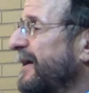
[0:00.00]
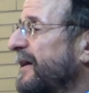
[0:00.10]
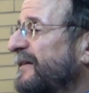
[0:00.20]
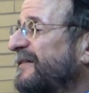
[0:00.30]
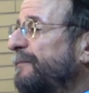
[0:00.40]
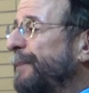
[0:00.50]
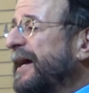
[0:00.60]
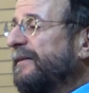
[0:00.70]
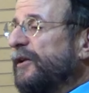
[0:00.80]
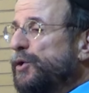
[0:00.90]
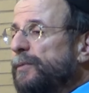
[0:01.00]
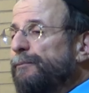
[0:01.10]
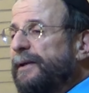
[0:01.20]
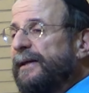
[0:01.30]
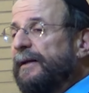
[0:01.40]
expected
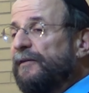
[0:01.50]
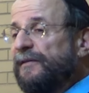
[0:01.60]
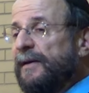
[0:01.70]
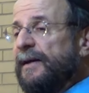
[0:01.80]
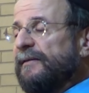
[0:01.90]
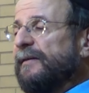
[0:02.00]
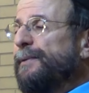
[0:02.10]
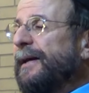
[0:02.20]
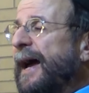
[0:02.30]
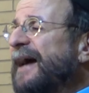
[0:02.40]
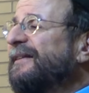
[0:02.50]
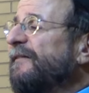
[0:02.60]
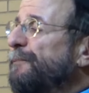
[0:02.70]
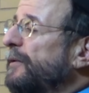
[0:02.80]
human beings to be active